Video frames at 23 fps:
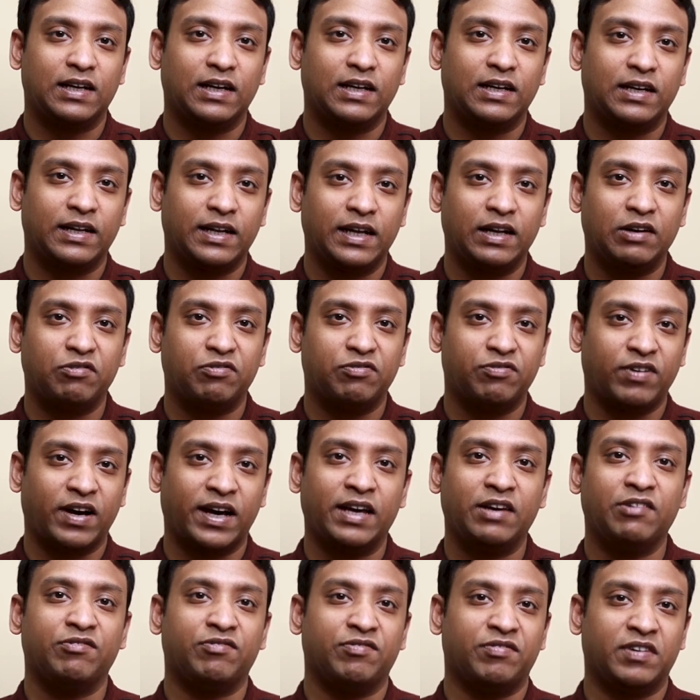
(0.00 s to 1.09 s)
contain
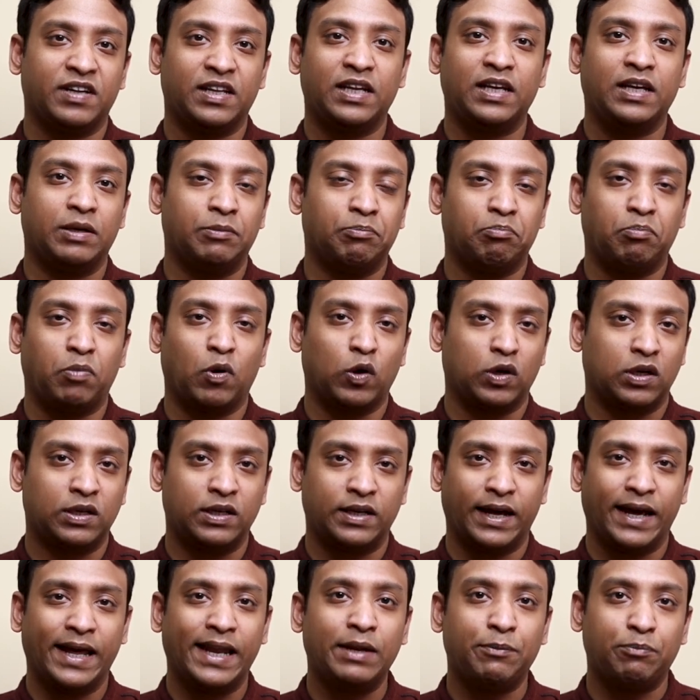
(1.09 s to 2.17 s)
5 very
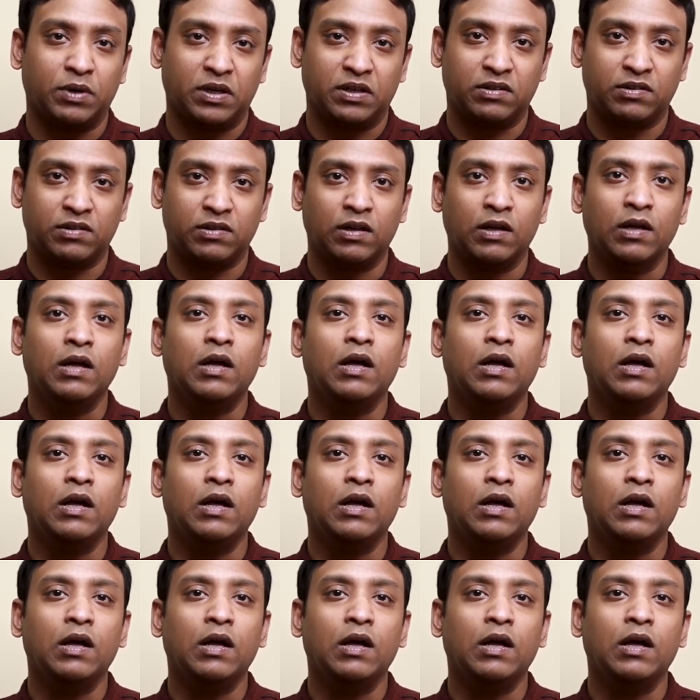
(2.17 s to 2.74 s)
important elements.